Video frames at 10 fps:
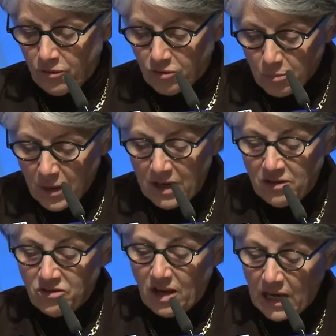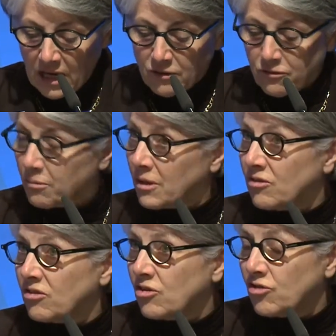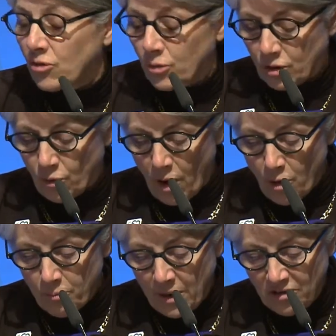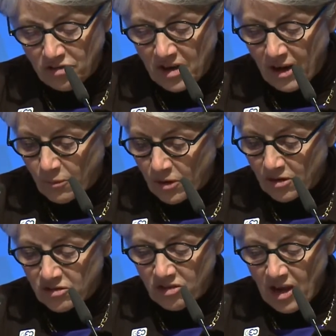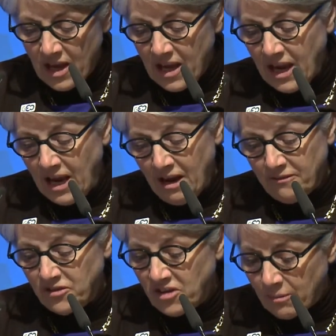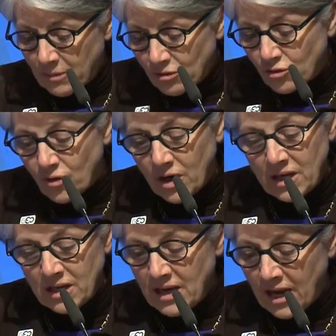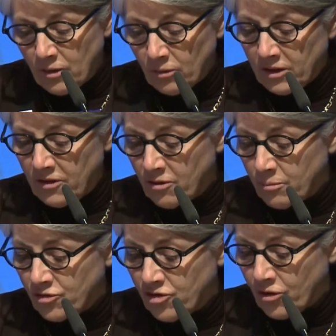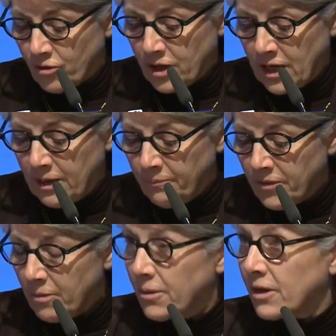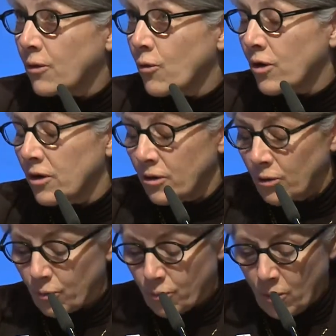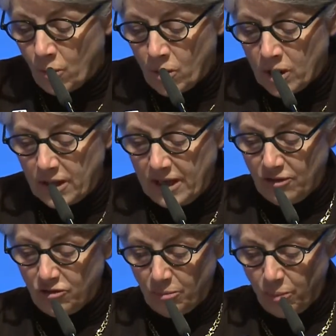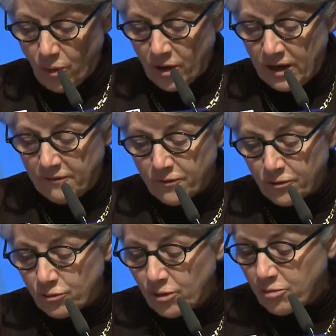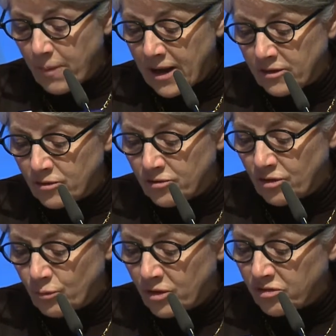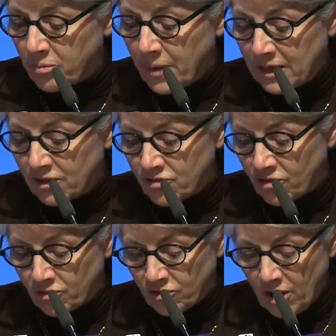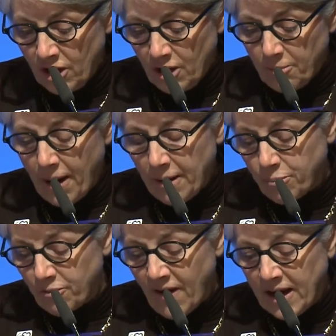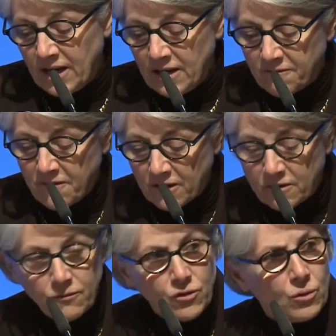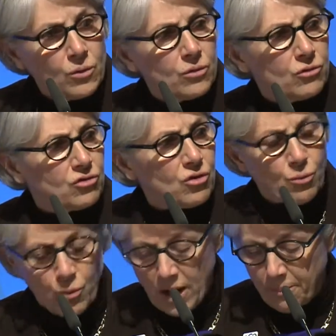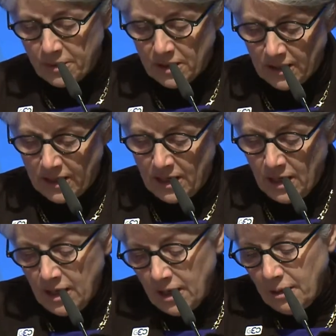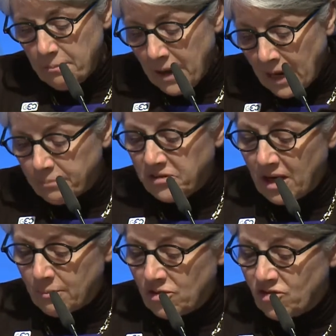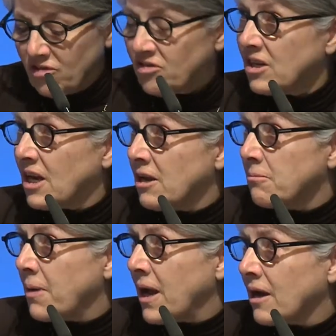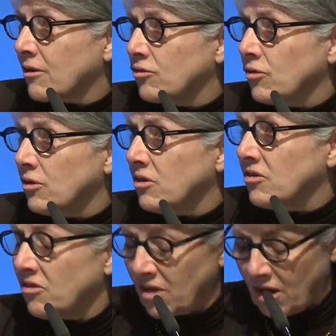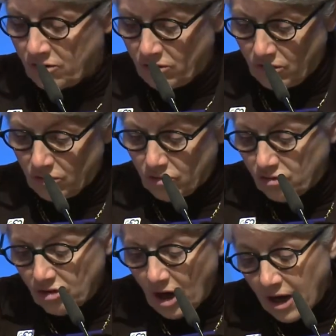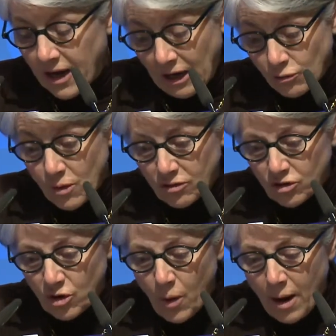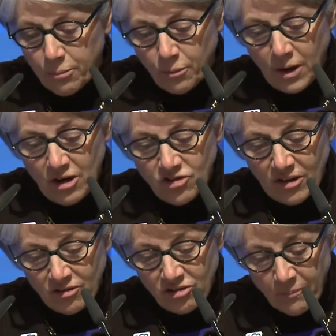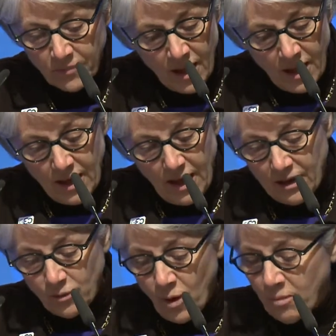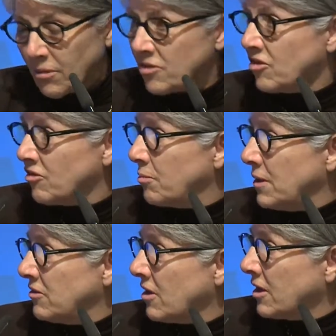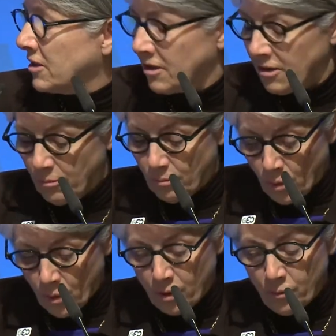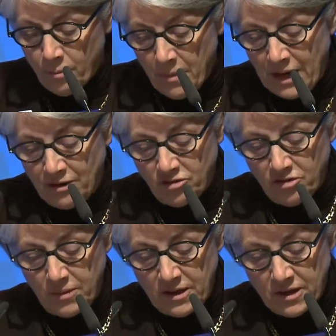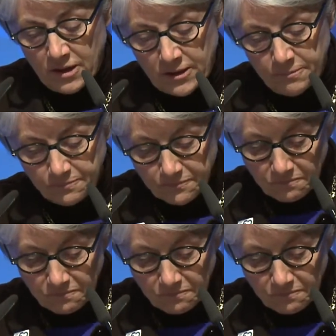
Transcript: space and from in situ or ground-based networks have demonstrated not only their maturity, but a critical role in supporting first responders and risk managers by providing effective tools to rapidly map damages and impacts due to disasters and rescue operations. And while much has been done, more remains to be done.